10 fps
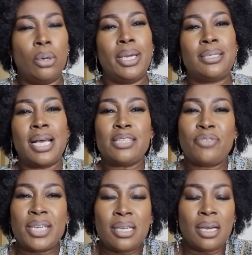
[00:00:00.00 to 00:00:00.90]
It has
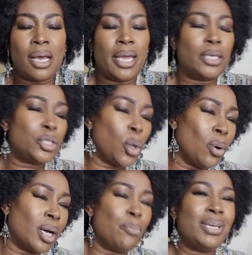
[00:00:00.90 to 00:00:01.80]
vanilla and
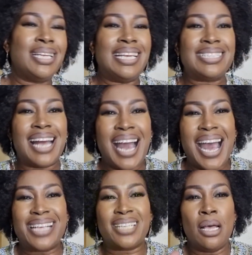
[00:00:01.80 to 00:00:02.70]
tonka bean. It
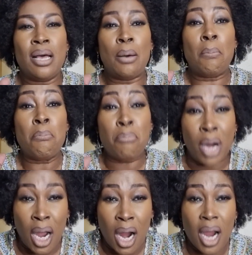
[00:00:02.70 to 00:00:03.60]
has
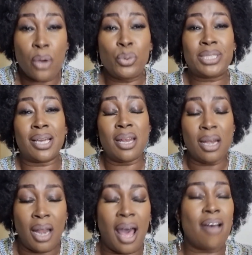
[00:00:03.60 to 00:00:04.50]
Moar, which I
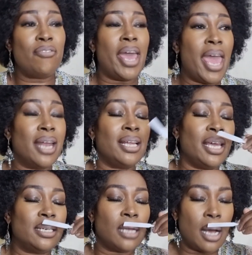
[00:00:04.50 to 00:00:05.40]
love, and
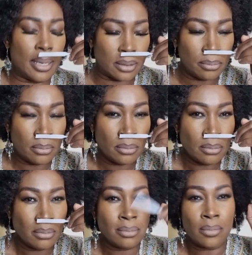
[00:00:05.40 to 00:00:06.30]
it has
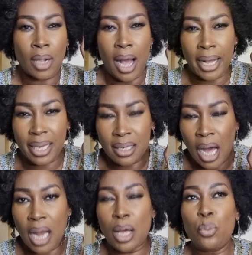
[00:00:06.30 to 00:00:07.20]

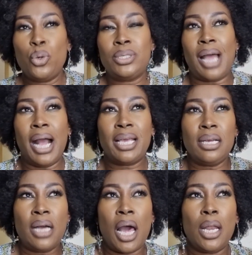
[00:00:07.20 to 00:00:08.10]
akigala wood.
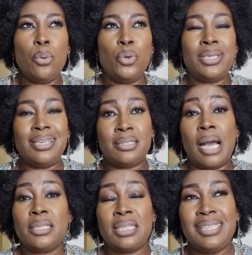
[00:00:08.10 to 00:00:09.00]
Akigala wood is
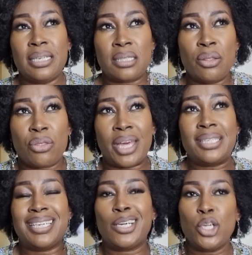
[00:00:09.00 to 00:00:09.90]
actually a
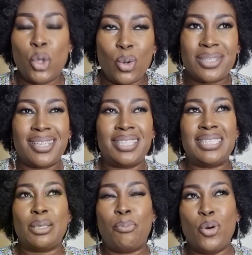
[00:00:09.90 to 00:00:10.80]
synthetic note that is
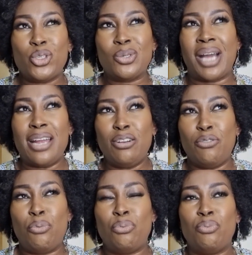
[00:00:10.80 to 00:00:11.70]
supposed to kind of